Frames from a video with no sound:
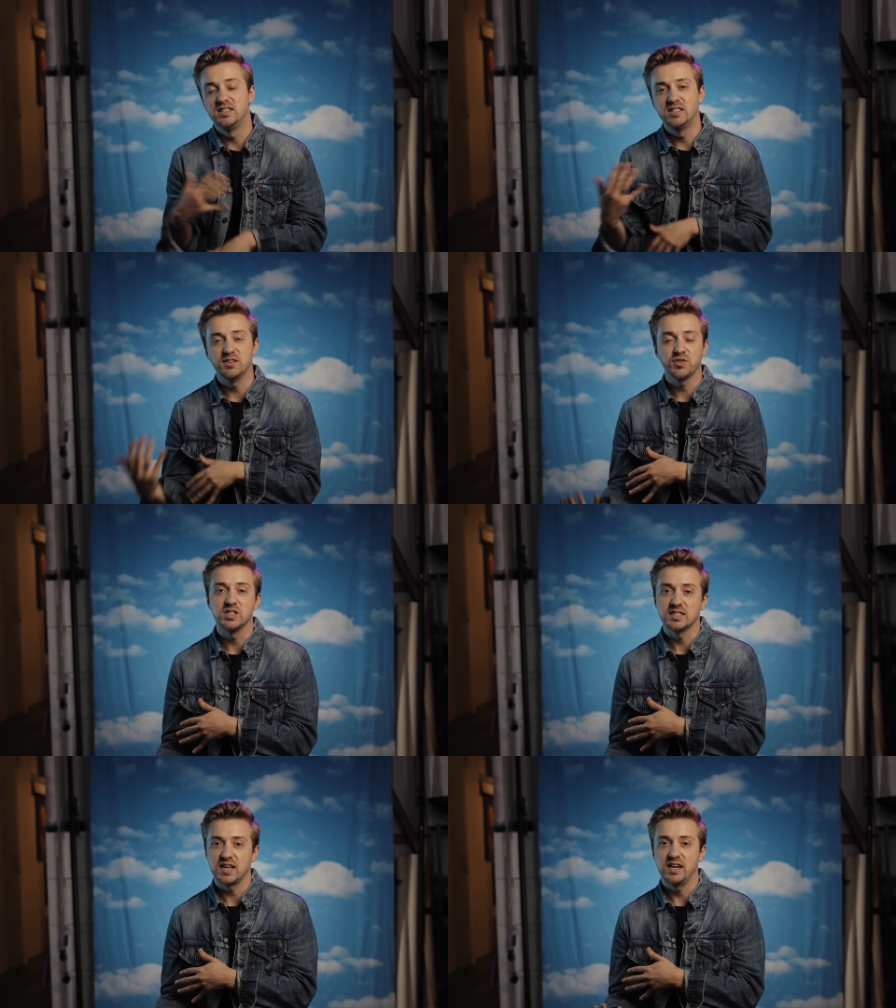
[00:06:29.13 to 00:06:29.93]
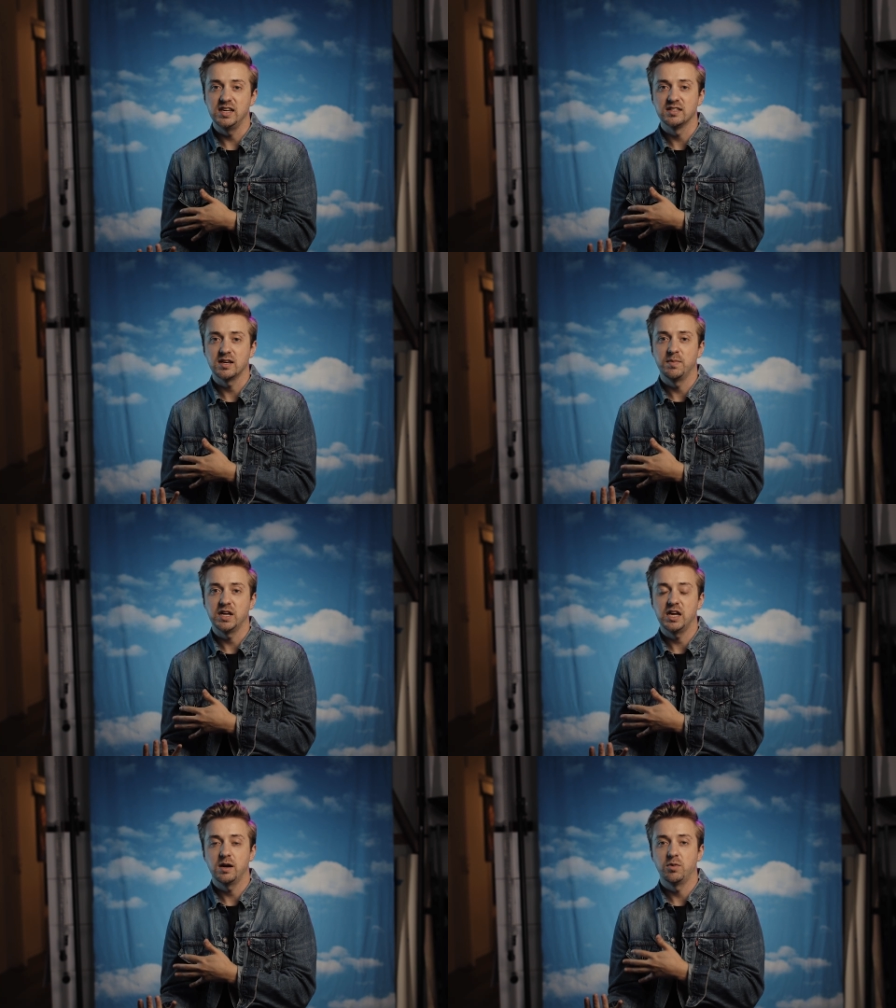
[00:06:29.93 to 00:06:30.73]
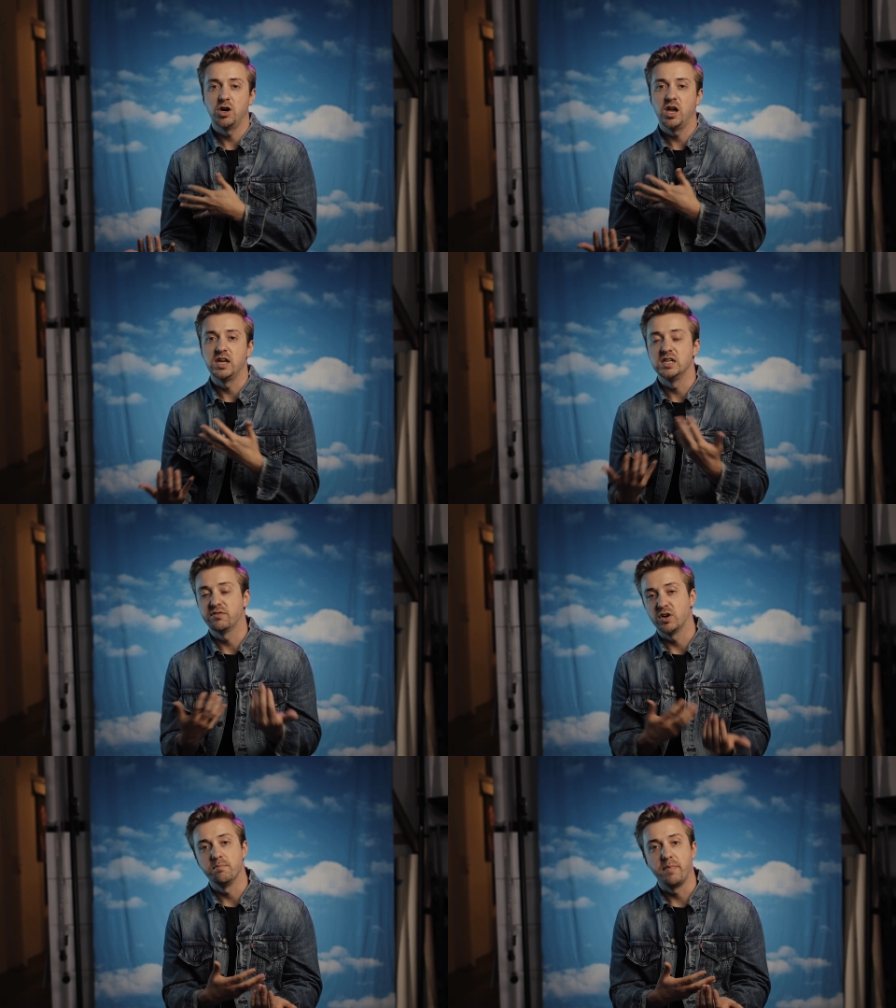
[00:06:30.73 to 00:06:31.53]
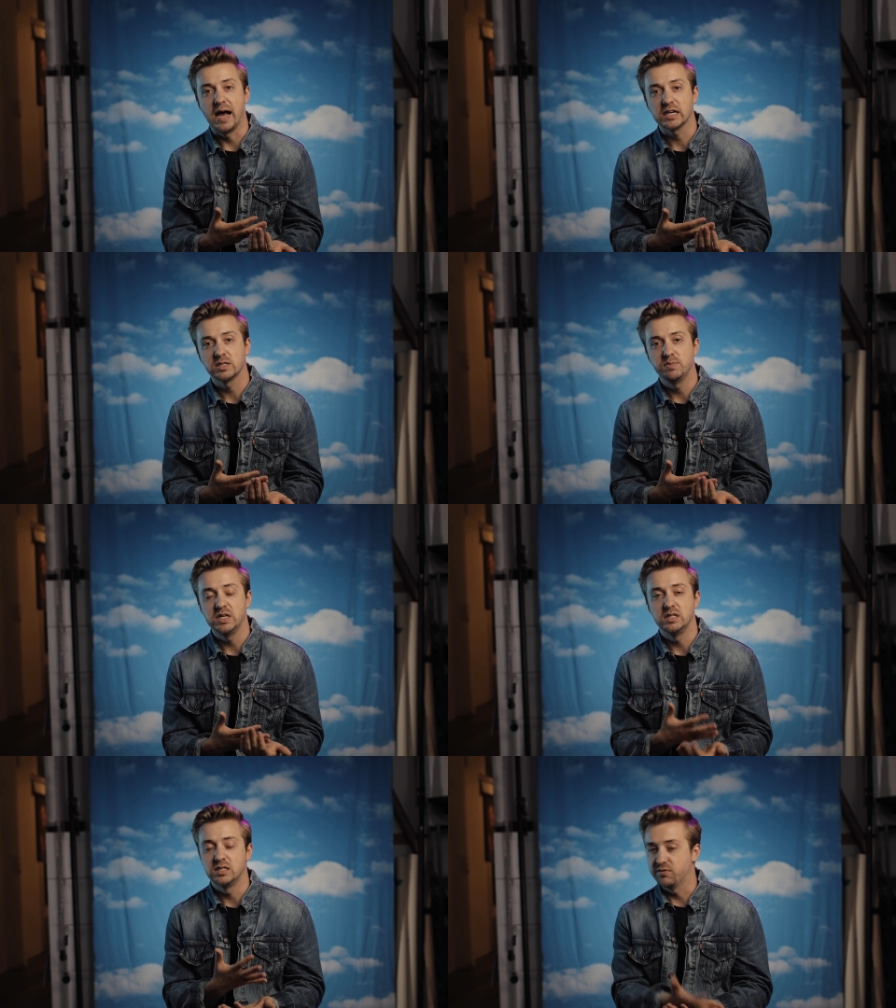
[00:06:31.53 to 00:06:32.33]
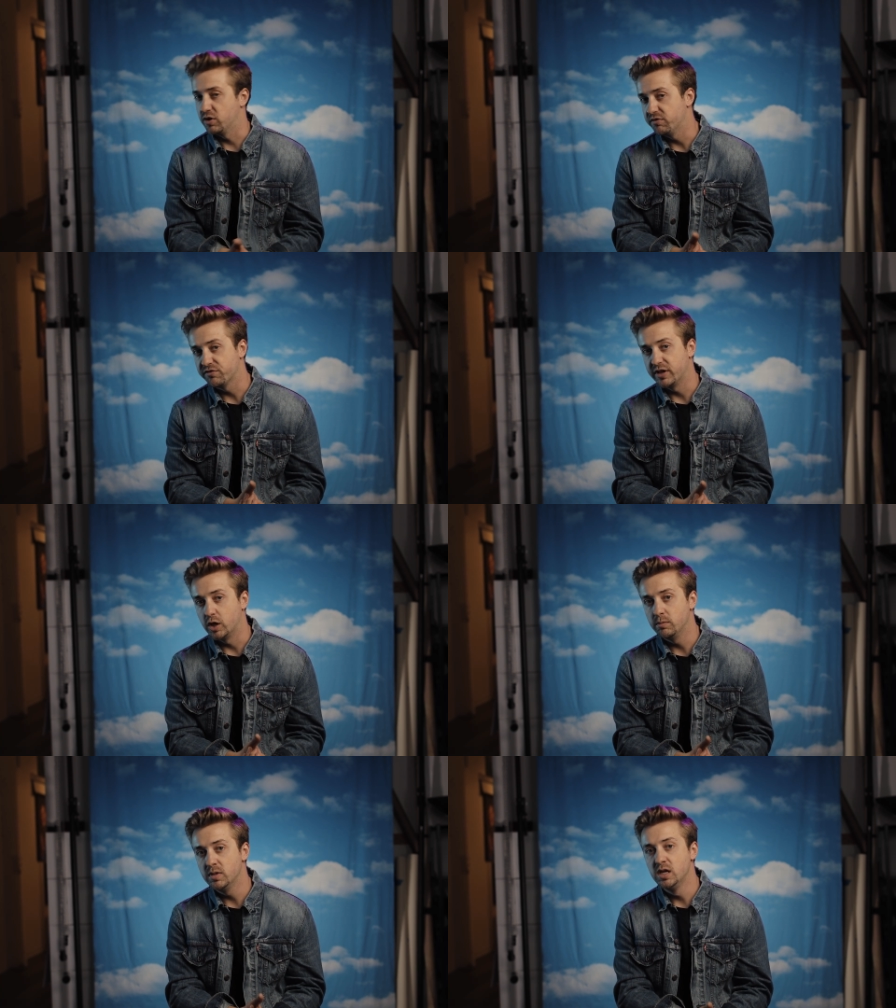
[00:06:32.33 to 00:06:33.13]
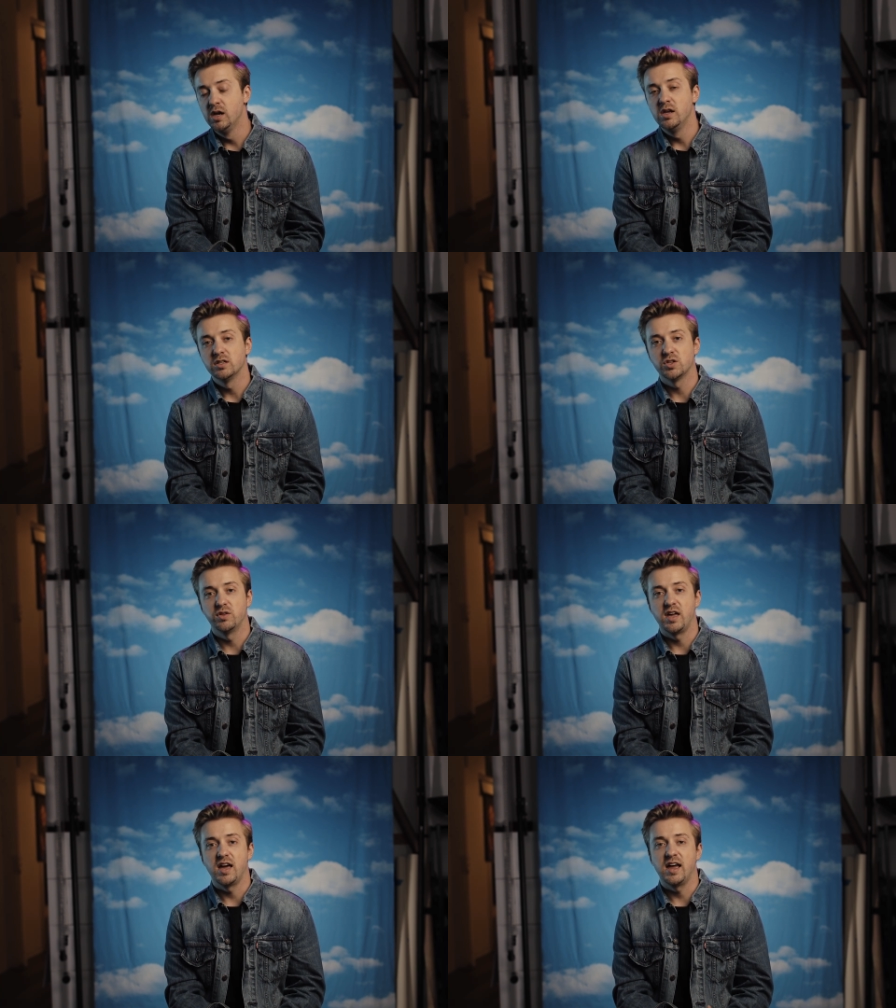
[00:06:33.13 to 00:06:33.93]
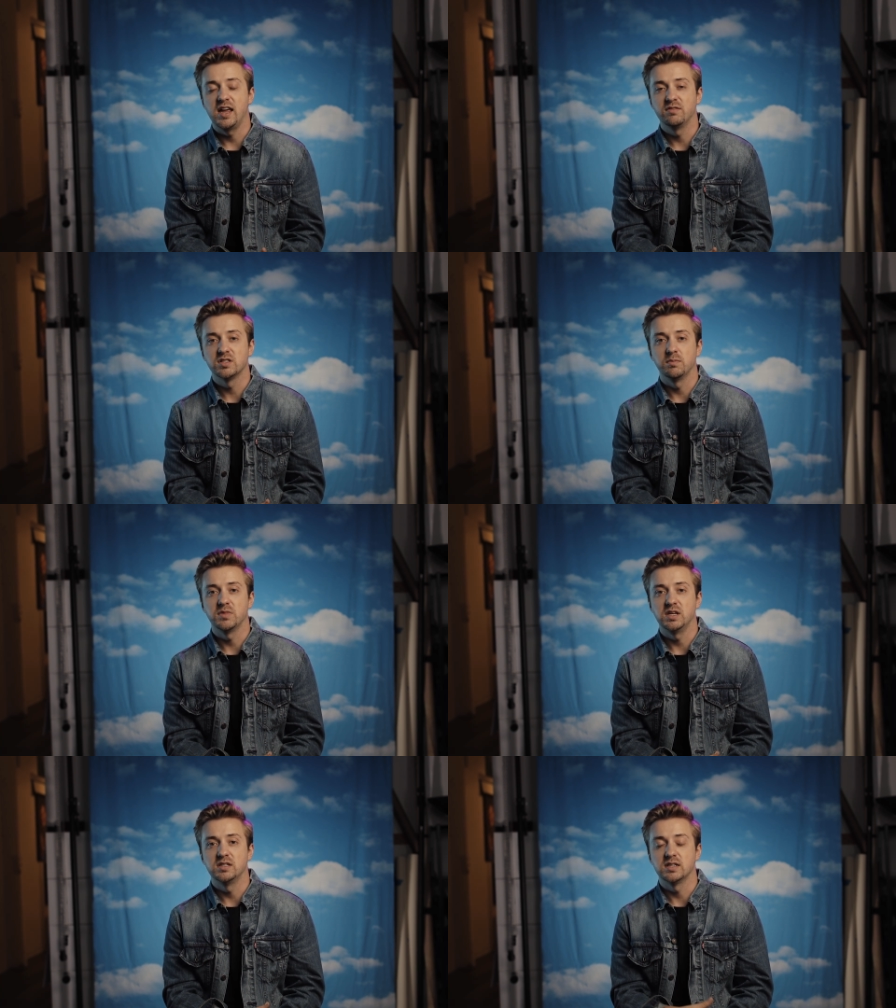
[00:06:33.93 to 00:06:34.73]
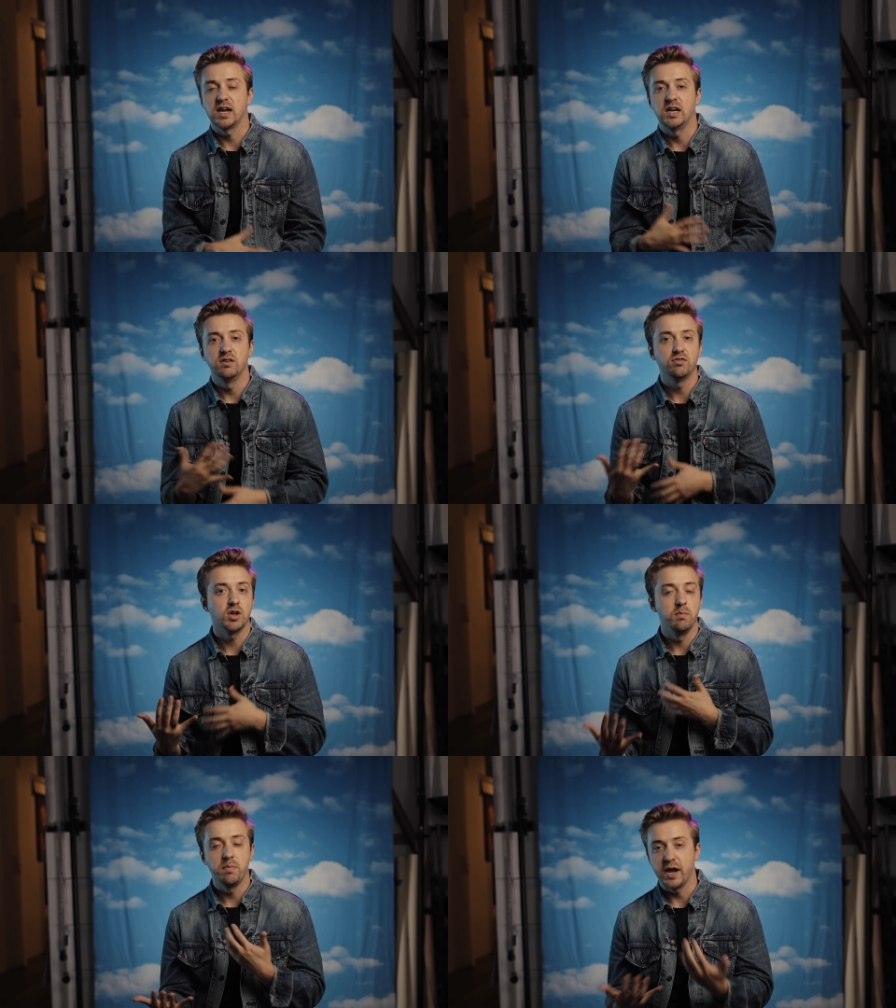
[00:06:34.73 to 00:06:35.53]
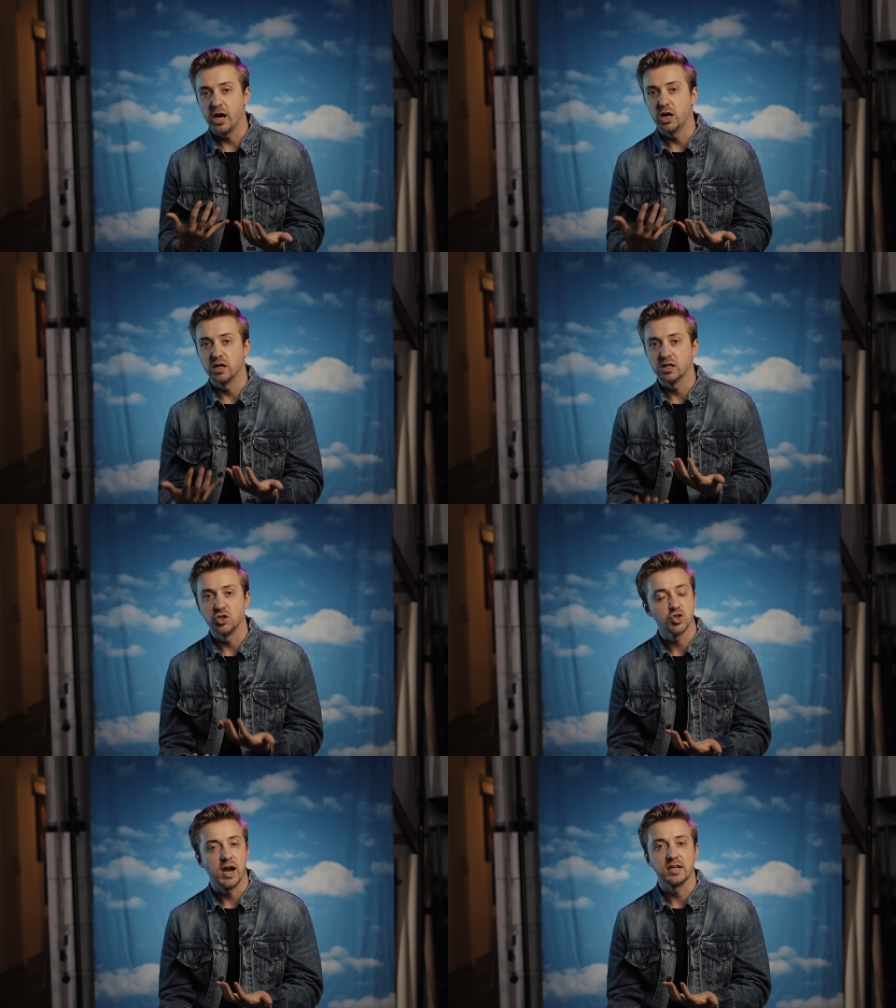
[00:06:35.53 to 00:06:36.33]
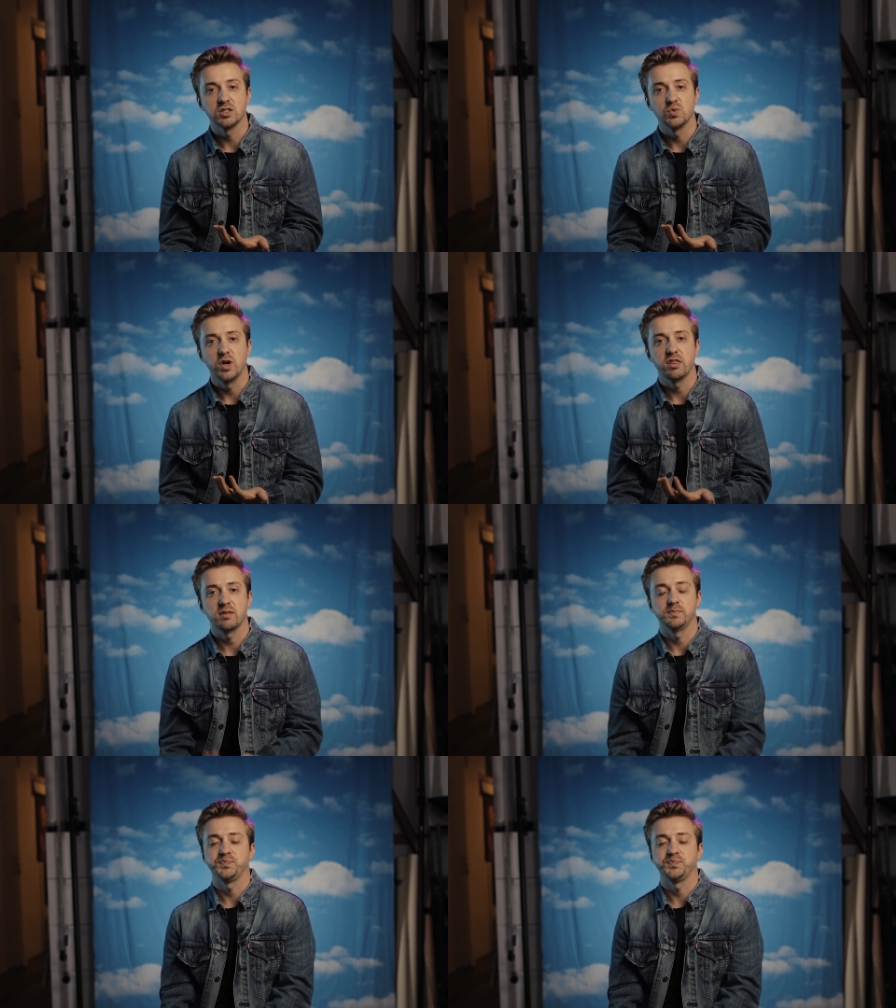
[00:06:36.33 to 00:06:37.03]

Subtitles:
different settings on my camera and different box speeds, different film, so that I have something to kind of compare and contrast with.